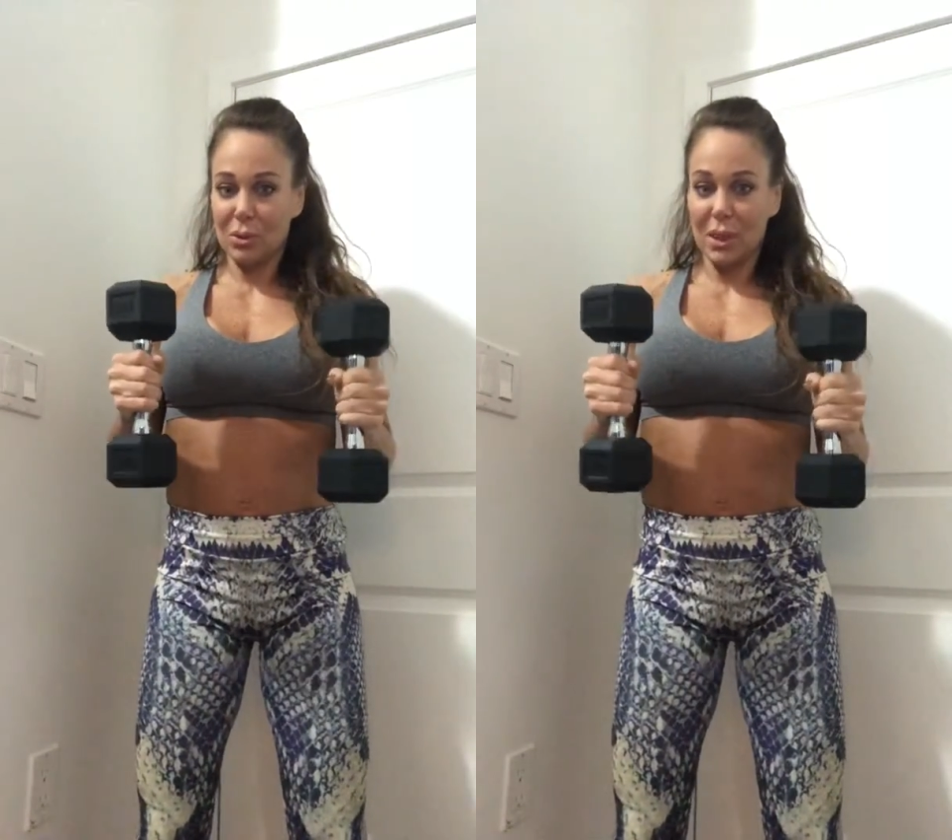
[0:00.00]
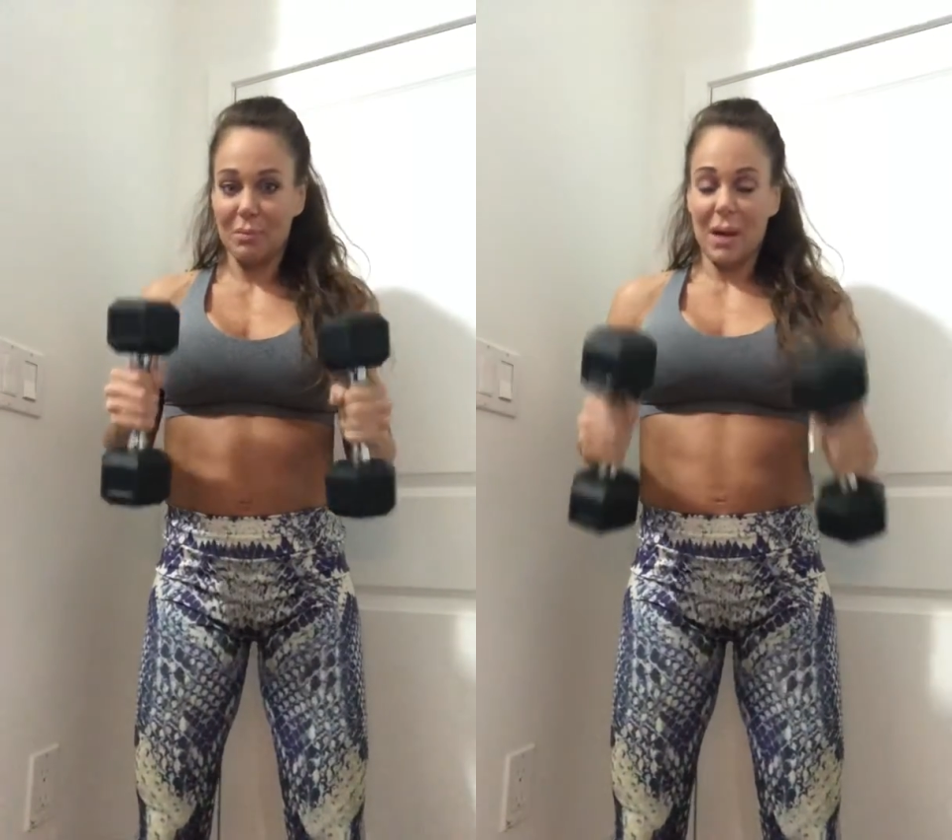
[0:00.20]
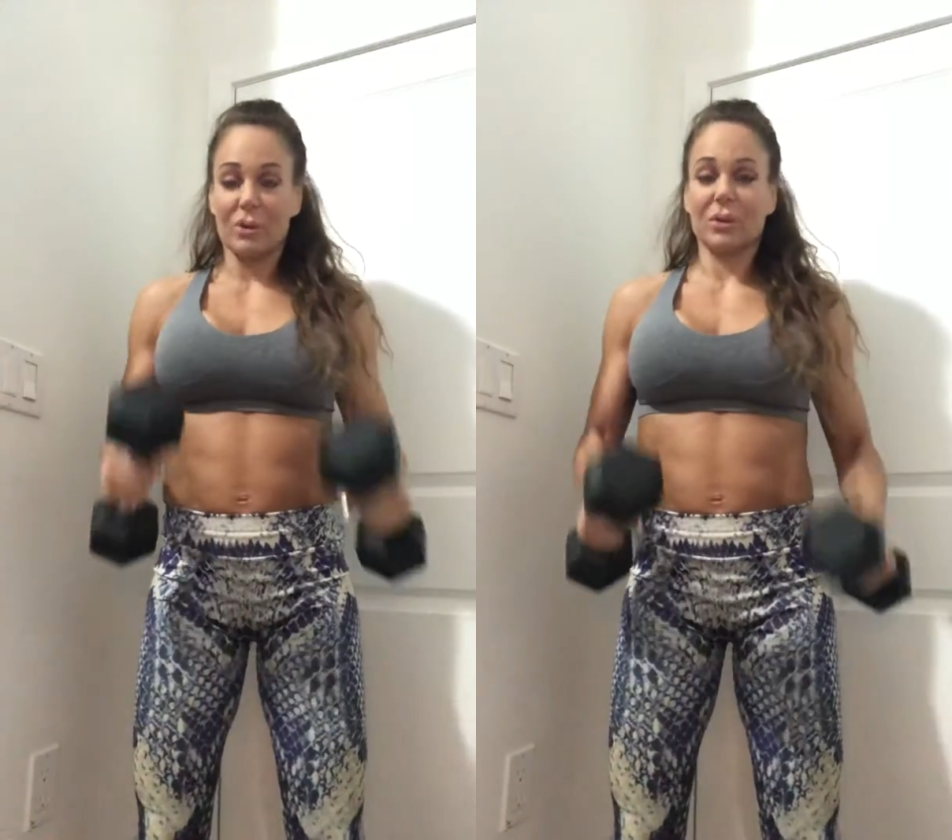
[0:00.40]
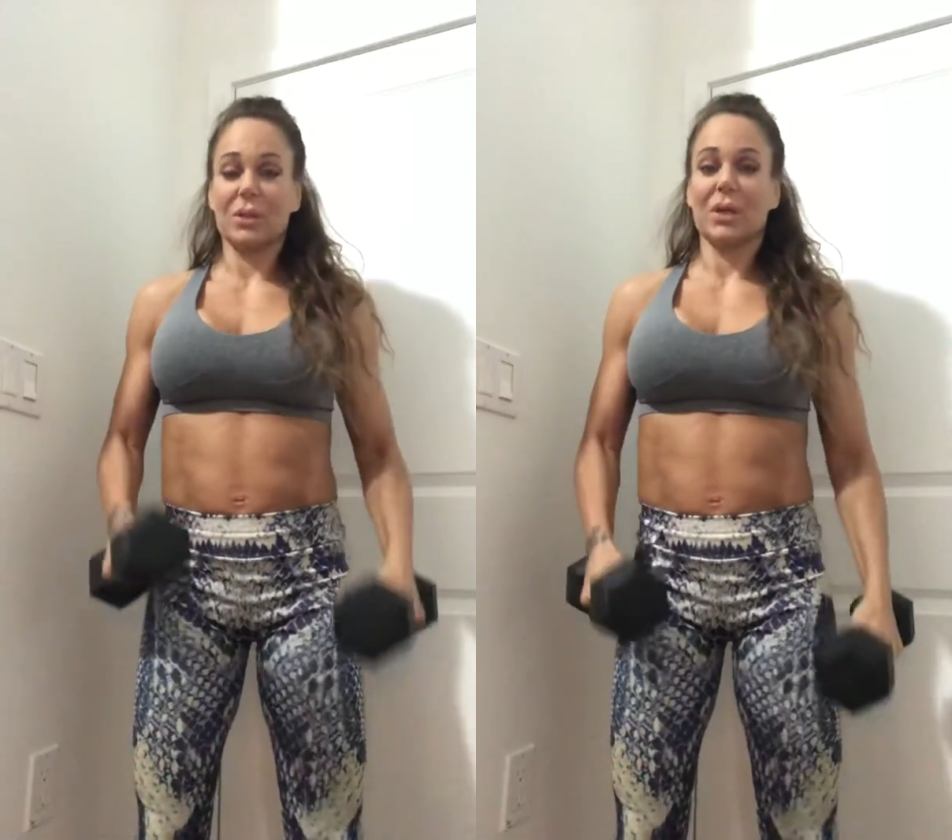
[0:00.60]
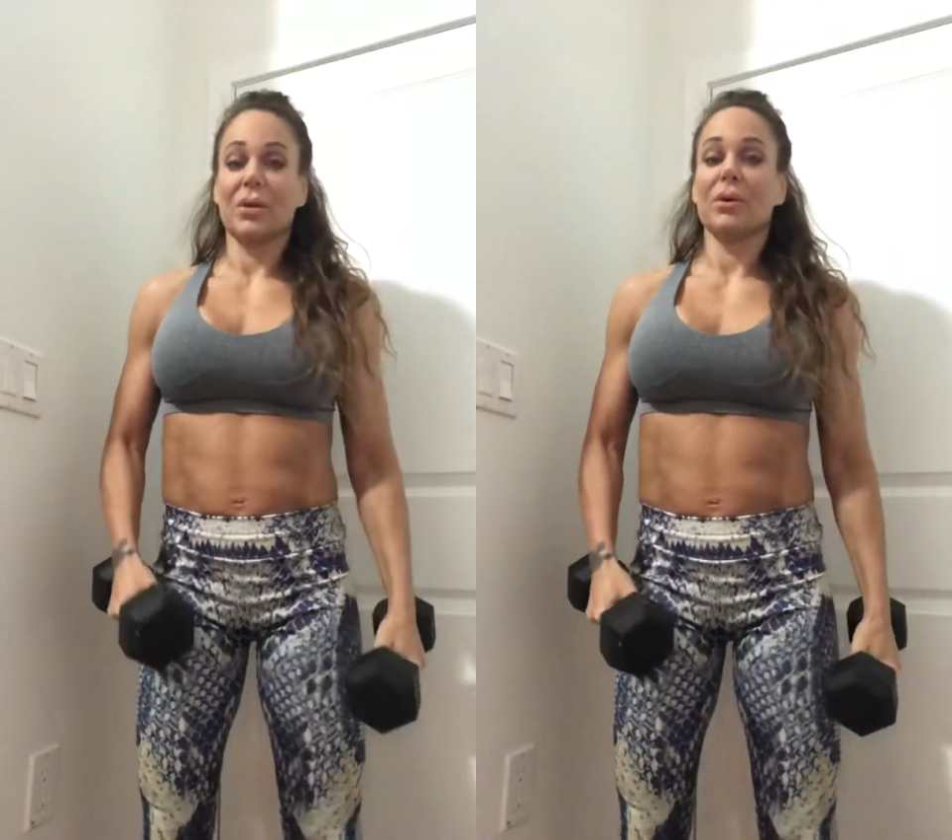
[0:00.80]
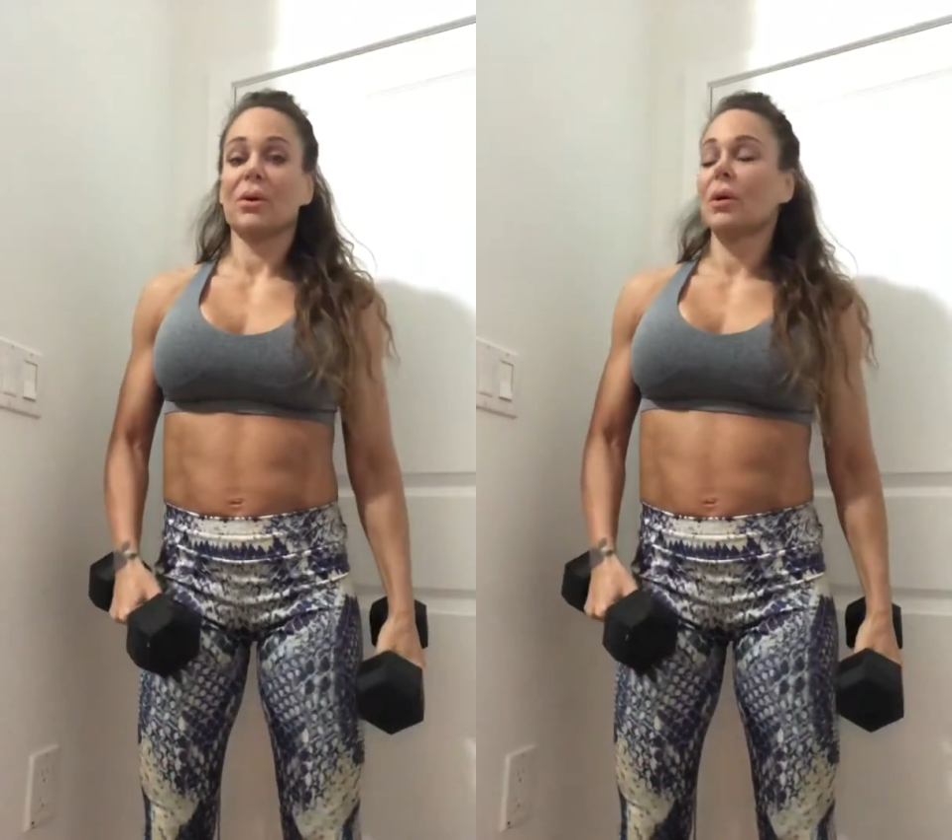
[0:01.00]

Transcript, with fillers: 10 pounders here,